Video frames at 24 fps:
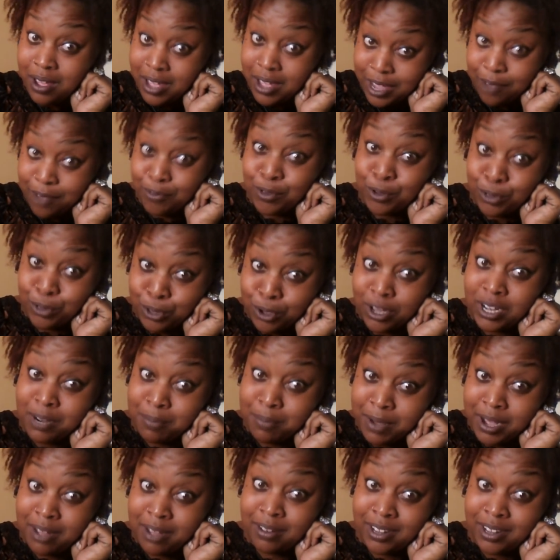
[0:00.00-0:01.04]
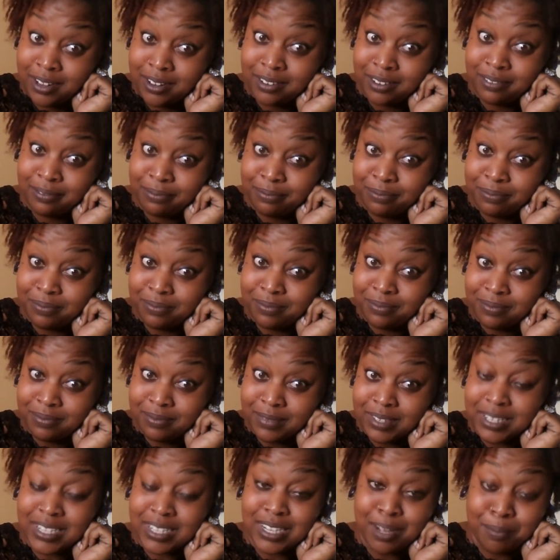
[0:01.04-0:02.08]
Have you thought about it?
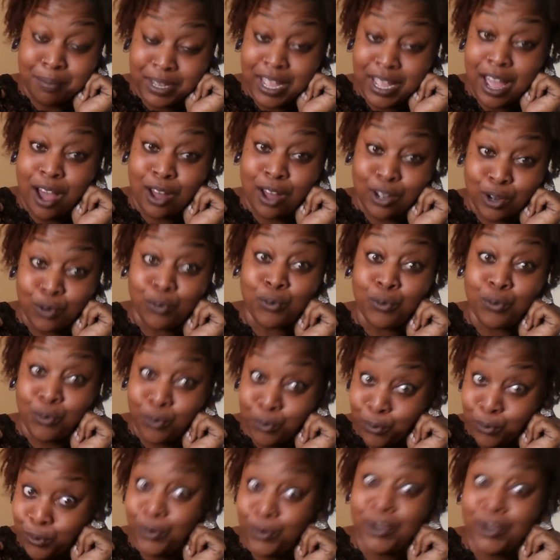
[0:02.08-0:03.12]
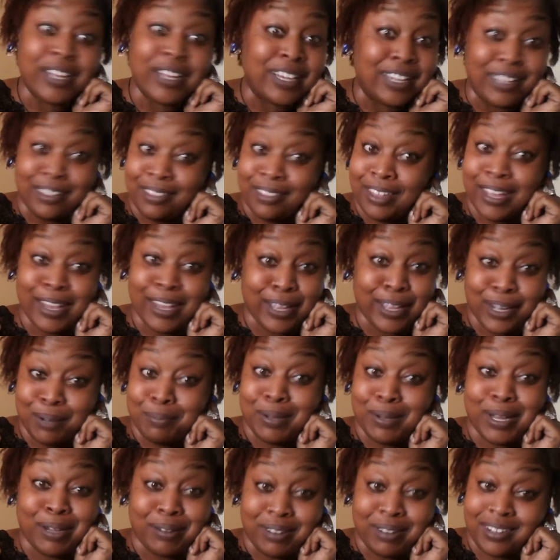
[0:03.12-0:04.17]
Some of y'all are really thinking
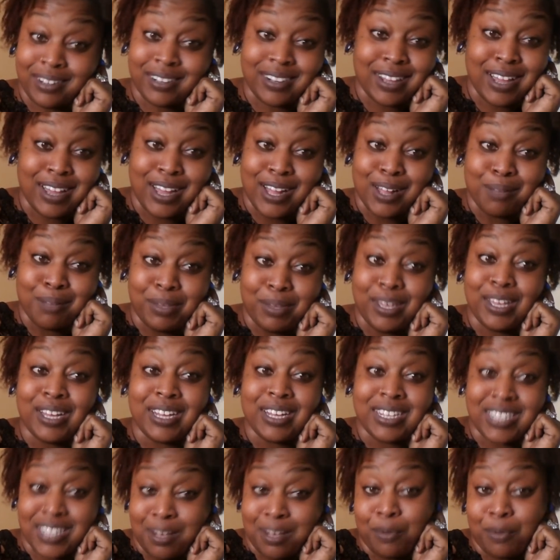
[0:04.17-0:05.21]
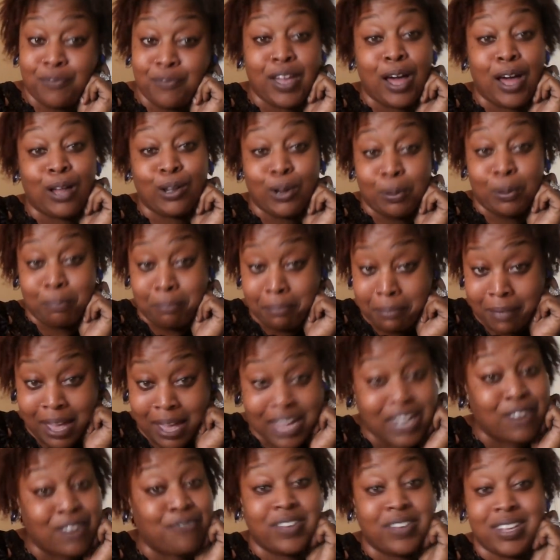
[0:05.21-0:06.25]
about it because some of y'all are
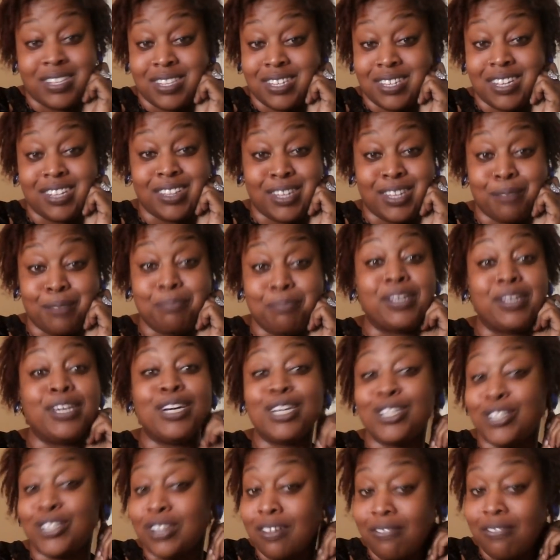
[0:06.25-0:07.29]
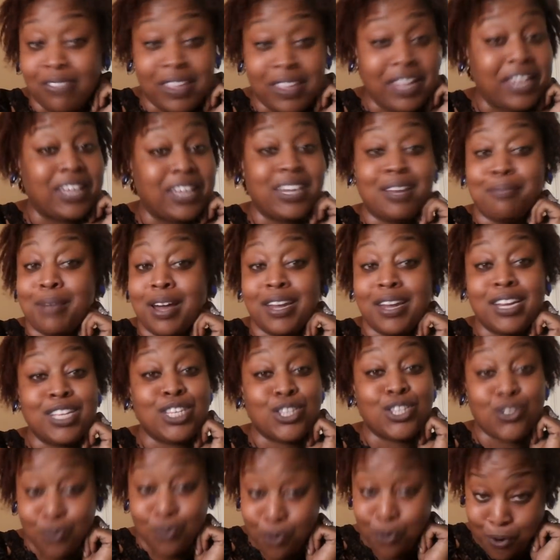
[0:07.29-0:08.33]
manifesting them because you're thinking about it
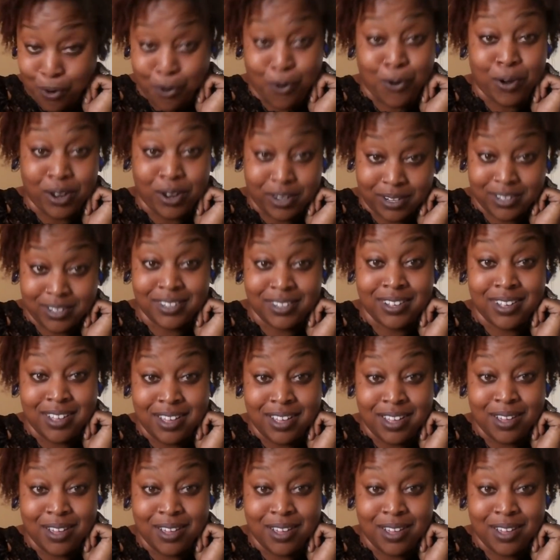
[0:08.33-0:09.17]
so hard.